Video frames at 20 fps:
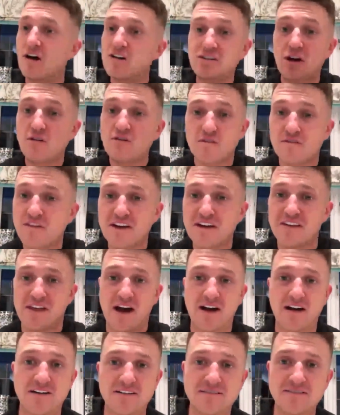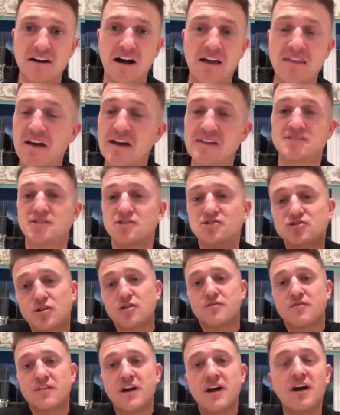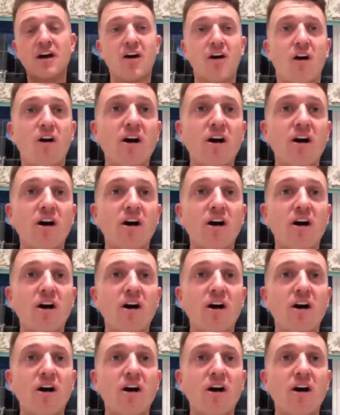And that's the truth.